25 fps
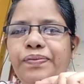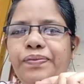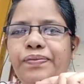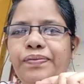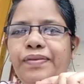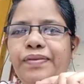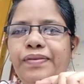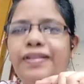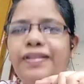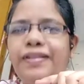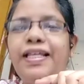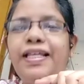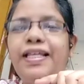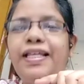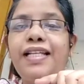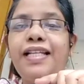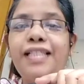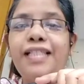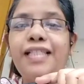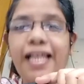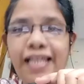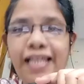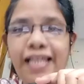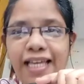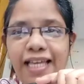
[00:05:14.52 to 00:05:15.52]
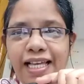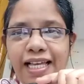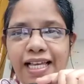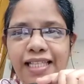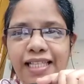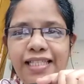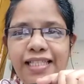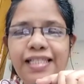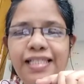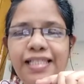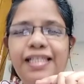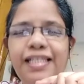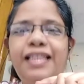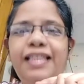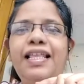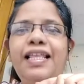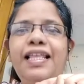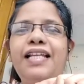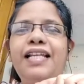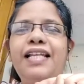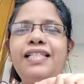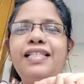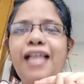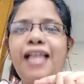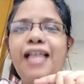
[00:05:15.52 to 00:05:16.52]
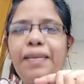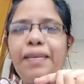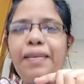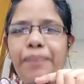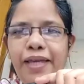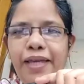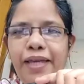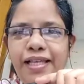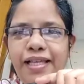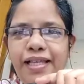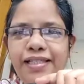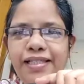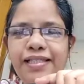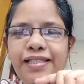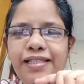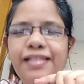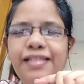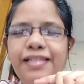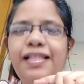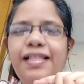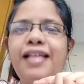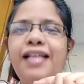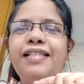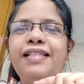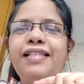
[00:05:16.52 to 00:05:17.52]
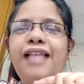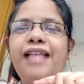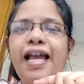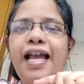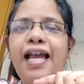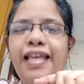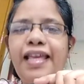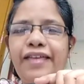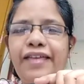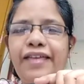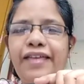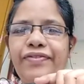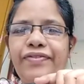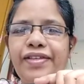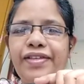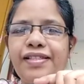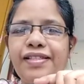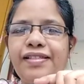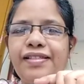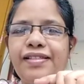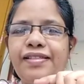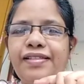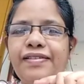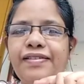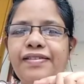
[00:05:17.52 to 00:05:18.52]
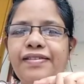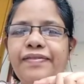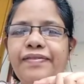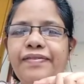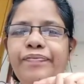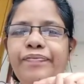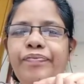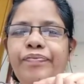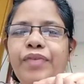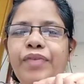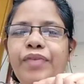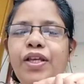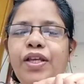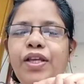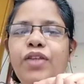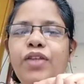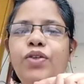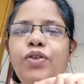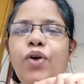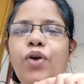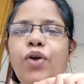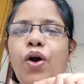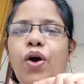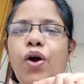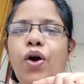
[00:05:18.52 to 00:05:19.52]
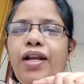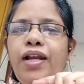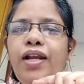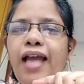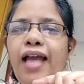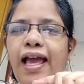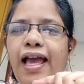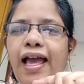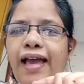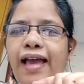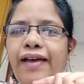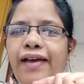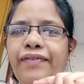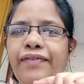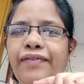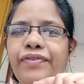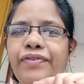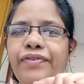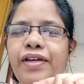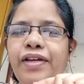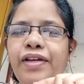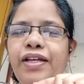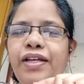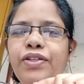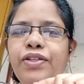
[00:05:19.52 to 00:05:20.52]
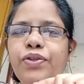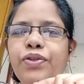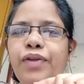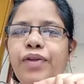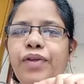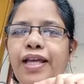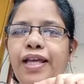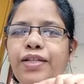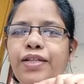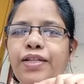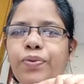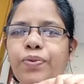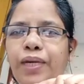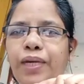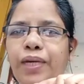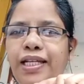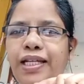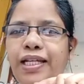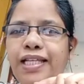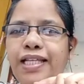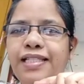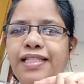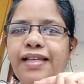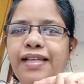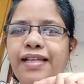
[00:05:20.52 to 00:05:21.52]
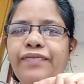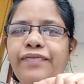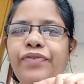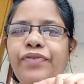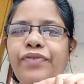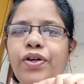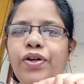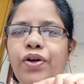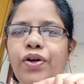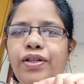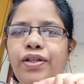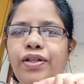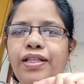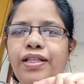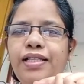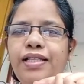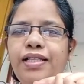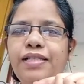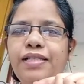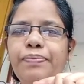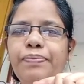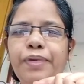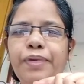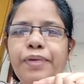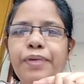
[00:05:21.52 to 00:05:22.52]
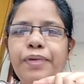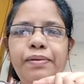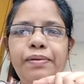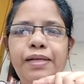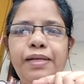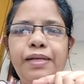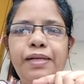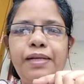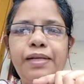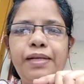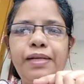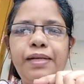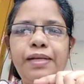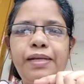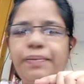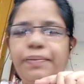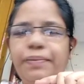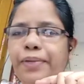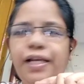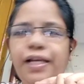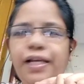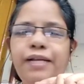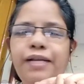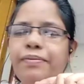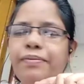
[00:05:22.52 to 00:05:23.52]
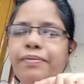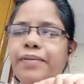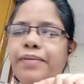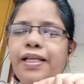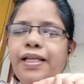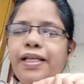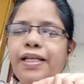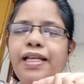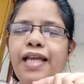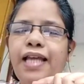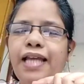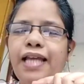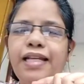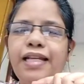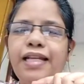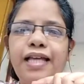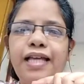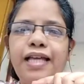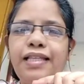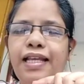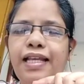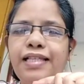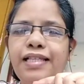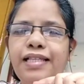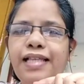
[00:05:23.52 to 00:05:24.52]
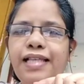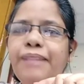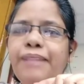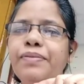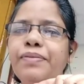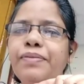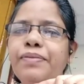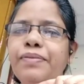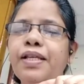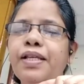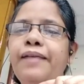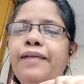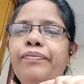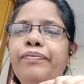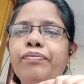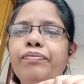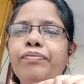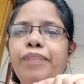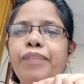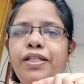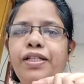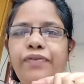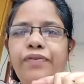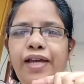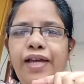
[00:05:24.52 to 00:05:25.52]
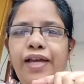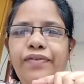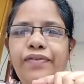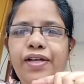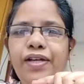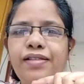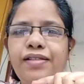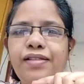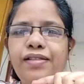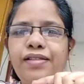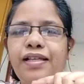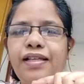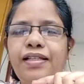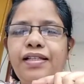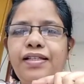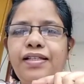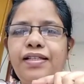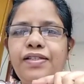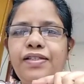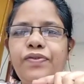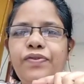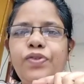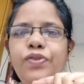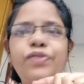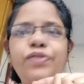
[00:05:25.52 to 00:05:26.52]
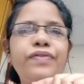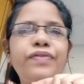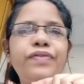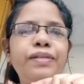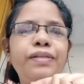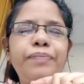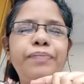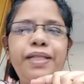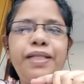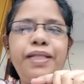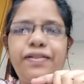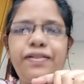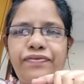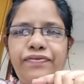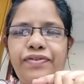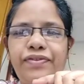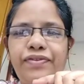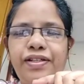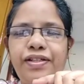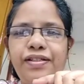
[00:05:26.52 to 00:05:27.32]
there is IAS, there is IPS, there is IFS. You all have to write one exam for all this preliminary and other exams, but vivas and interviews will be different.